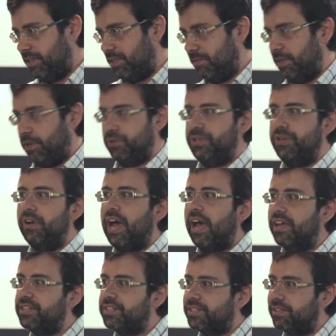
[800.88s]
Because you
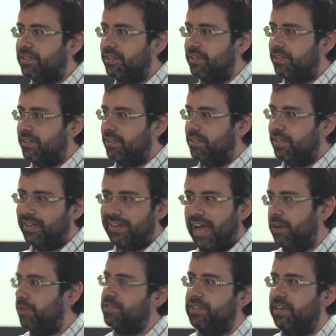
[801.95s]
guys
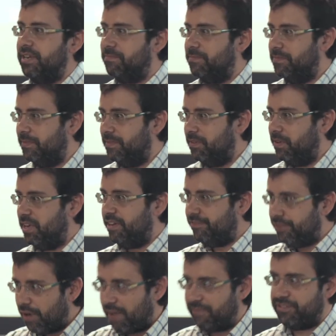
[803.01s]
cannot sleep if
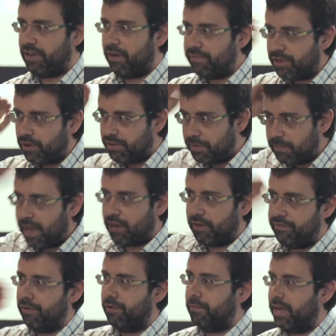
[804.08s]
you have something on the back
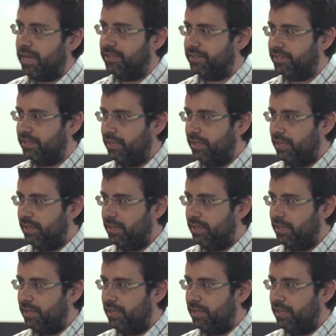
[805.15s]
of your minds.